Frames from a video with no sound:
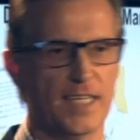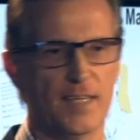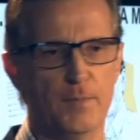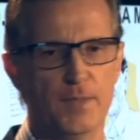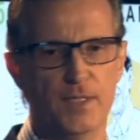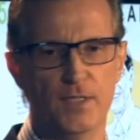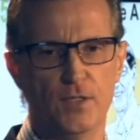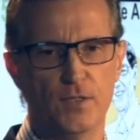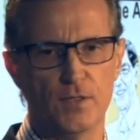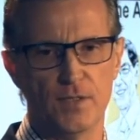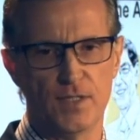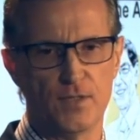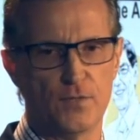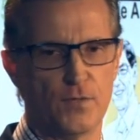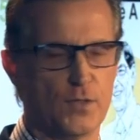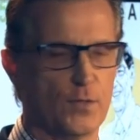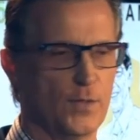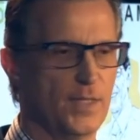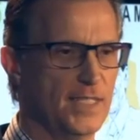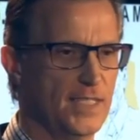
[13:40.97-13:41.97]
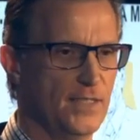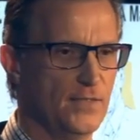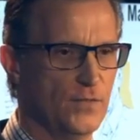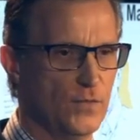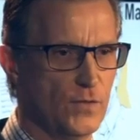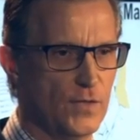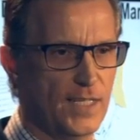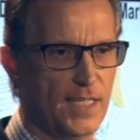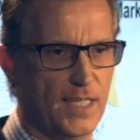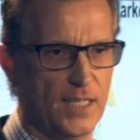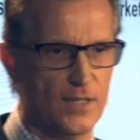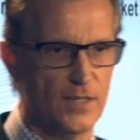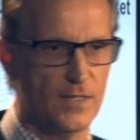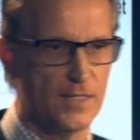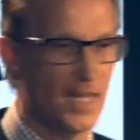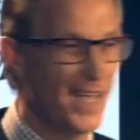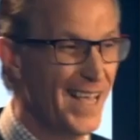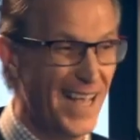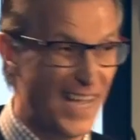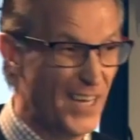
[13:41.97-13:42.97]
I've been doing this for 24
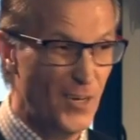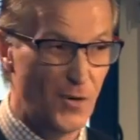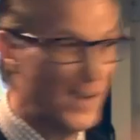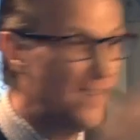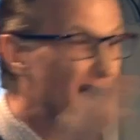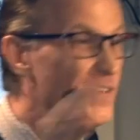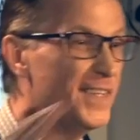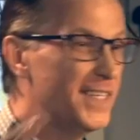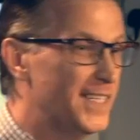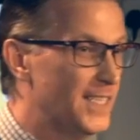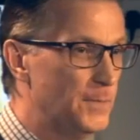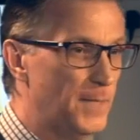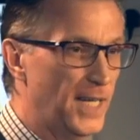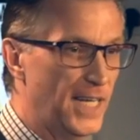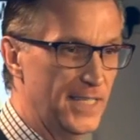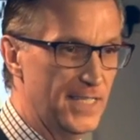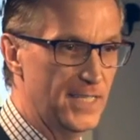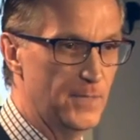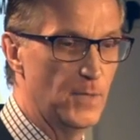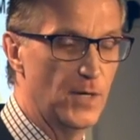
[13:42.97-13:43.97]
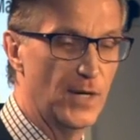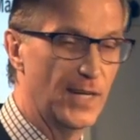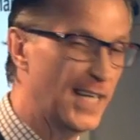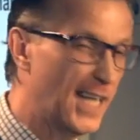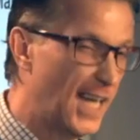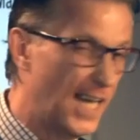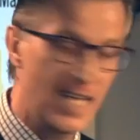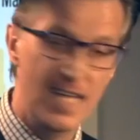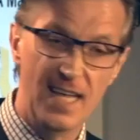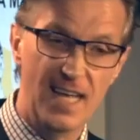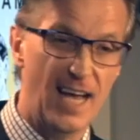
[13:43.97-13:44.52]
years. I know everything about this market.